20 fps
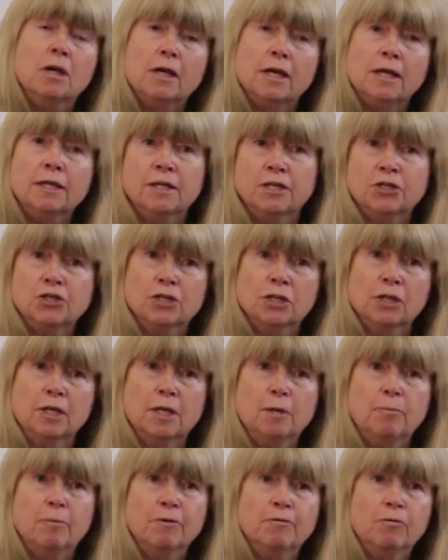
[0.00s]

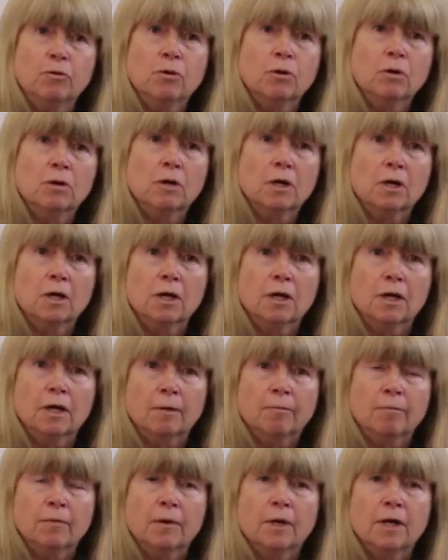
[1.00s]
initially before
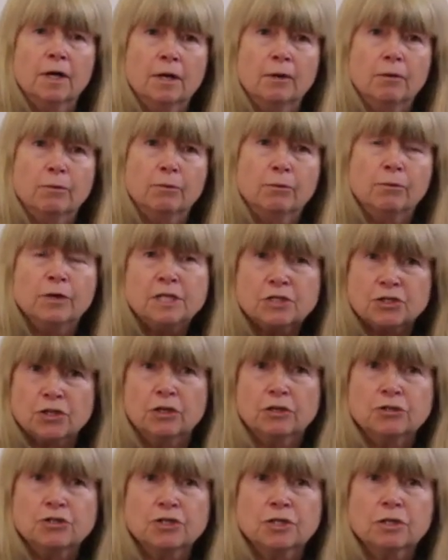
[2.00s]
I
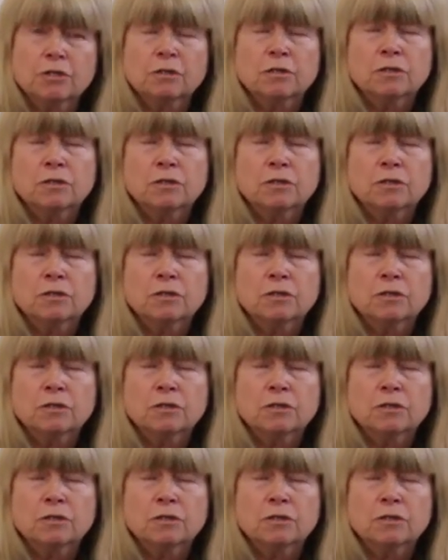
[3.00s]
researched it.